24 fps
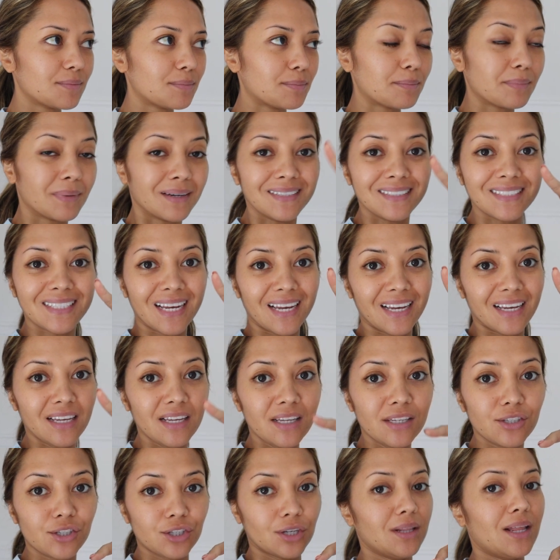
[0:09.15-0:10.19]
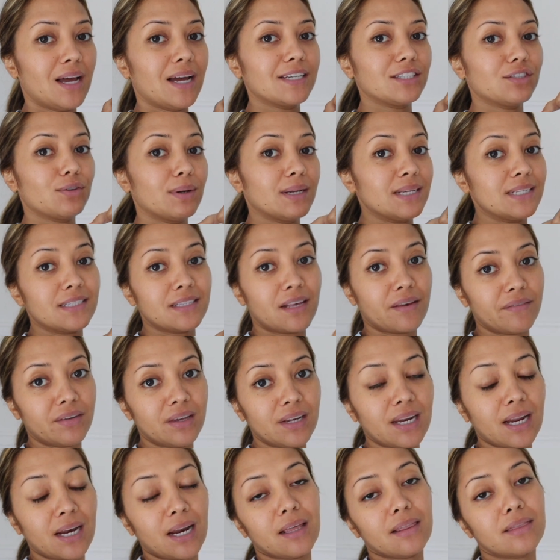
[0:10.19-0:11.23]
Monday, July
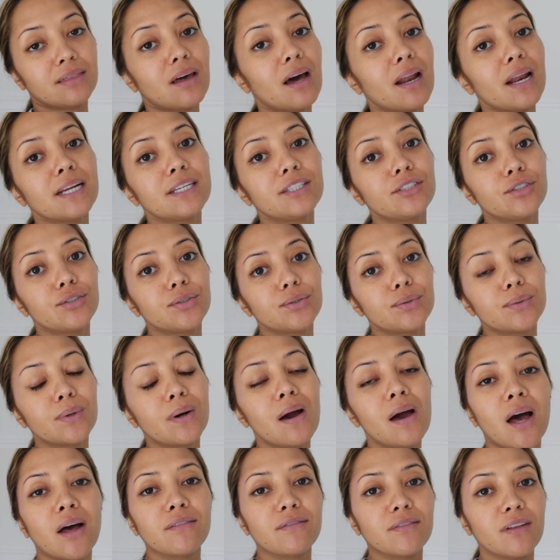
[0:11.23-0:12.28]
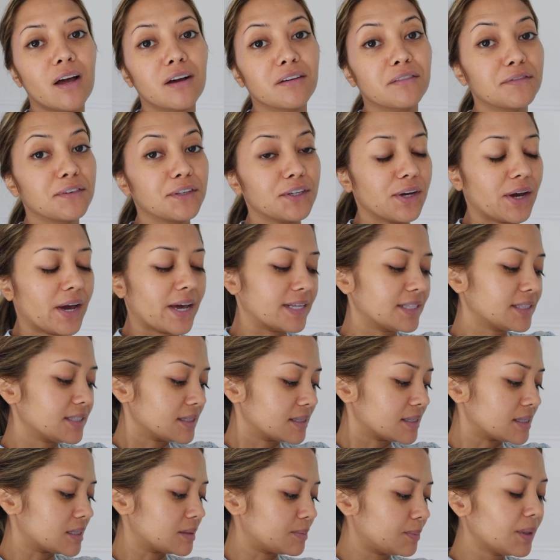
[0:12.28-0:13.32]
27th, and I thought I'd do a vlog for you guys
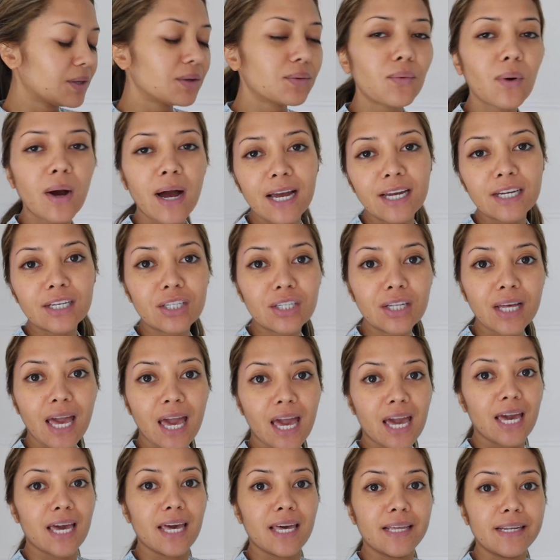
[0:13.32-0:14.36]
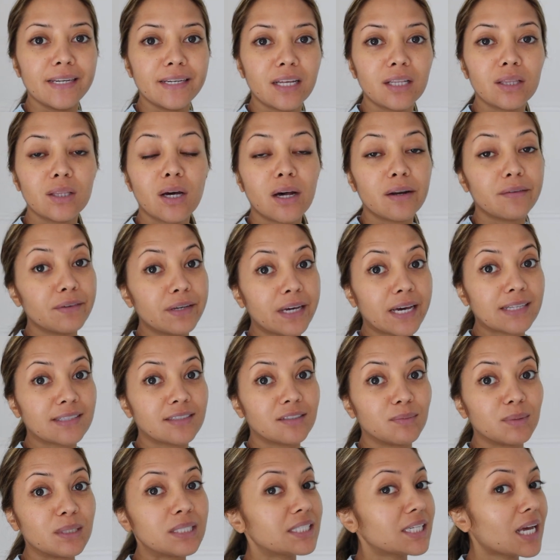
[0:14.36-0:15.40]
since it's been a while and a lot of you
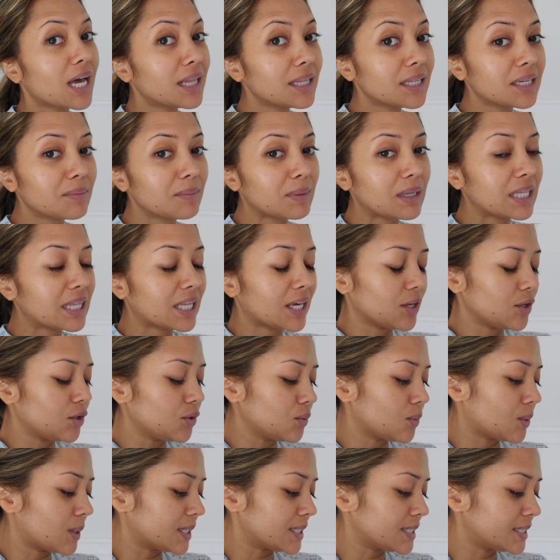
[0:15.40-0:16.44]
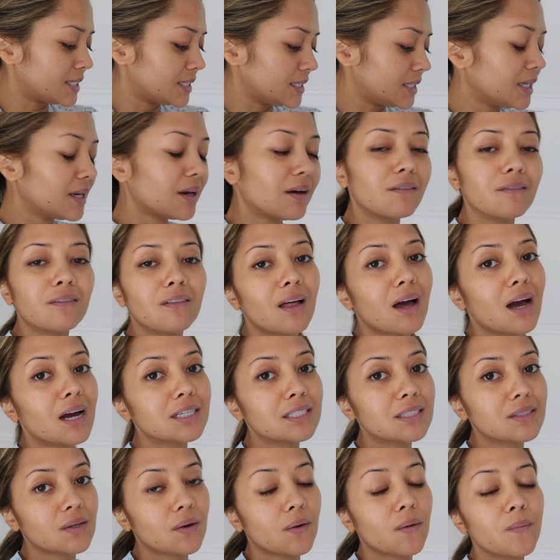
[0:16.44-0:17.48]
guys have been telling me that you want to see a
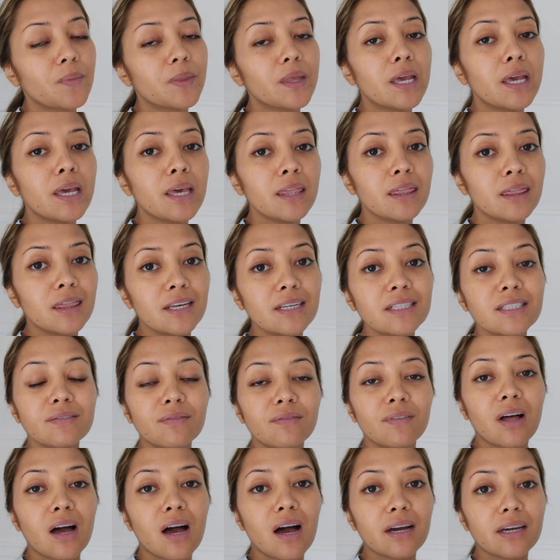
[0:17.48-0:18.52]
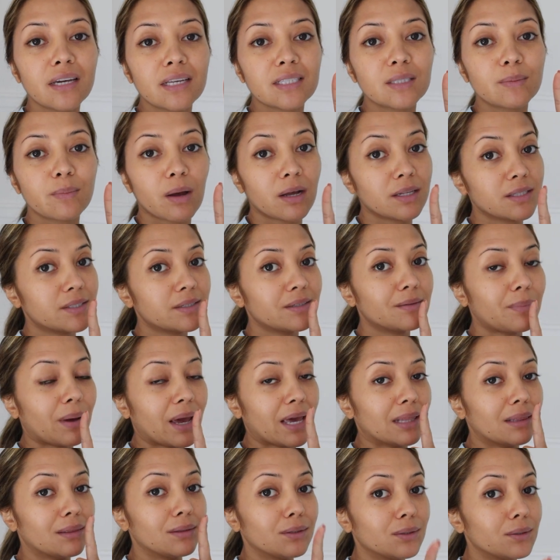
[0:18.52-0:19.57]
vlog. So this vlog is sponsored
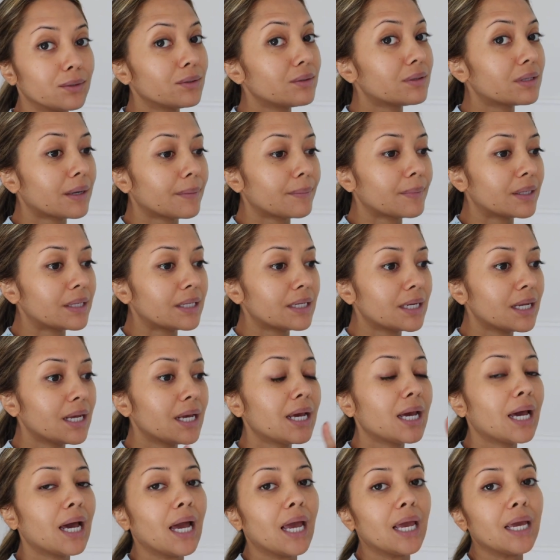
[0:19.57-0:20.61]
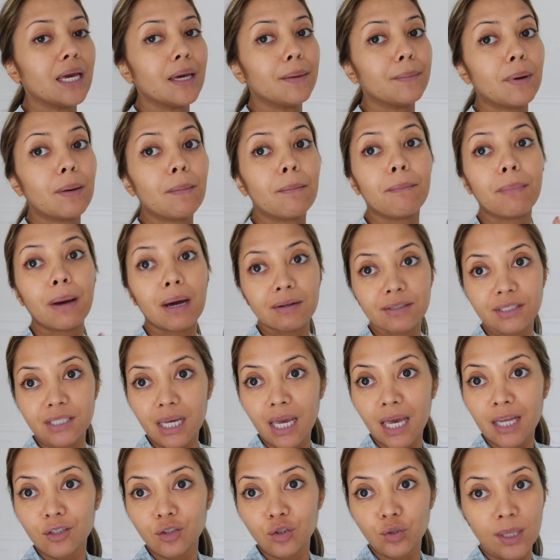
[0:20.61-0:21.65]
by Lululemon. I am about
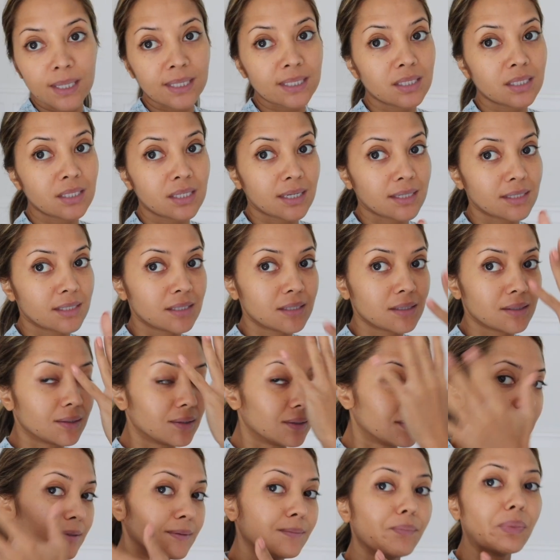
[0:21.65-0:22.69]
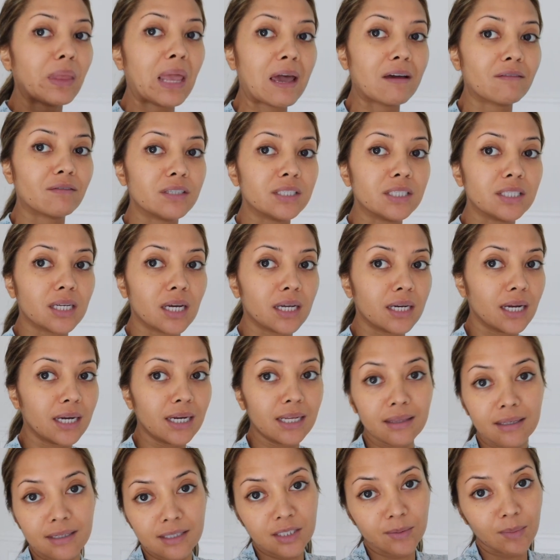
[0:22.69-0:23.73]
to get dressed. I still haven't done
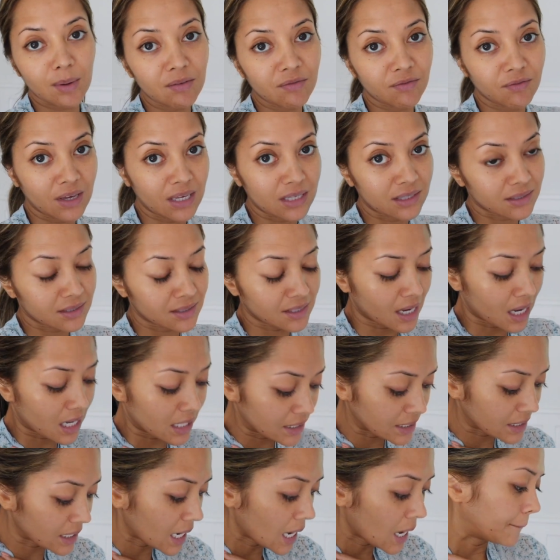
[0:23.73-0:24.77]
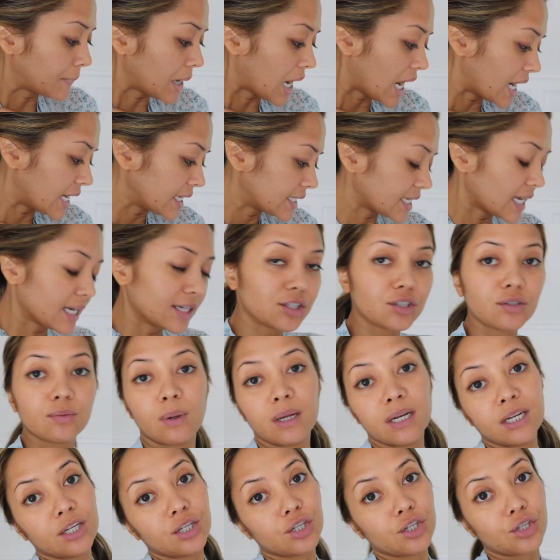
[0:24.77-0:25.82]
anything to my face yet, but I just
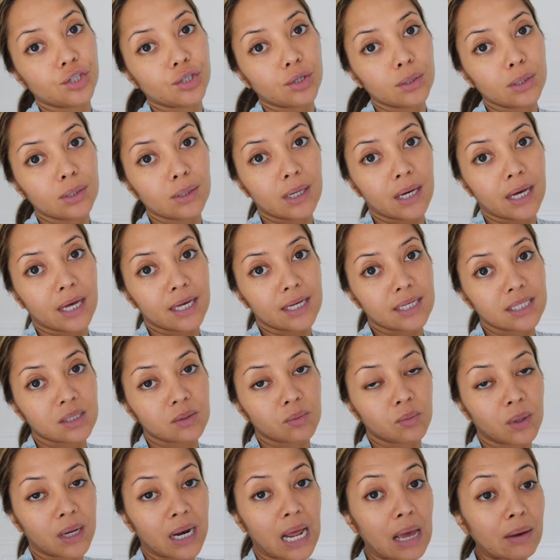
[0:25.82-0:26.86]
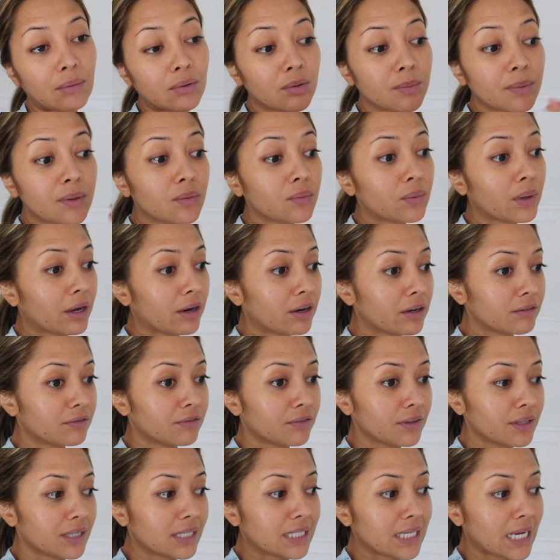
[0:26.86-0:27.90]
wanted to show you guys what I will be wearing
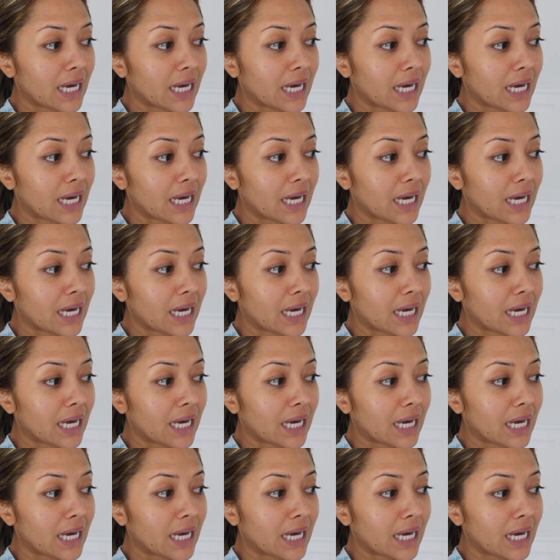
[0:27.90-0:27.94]
for the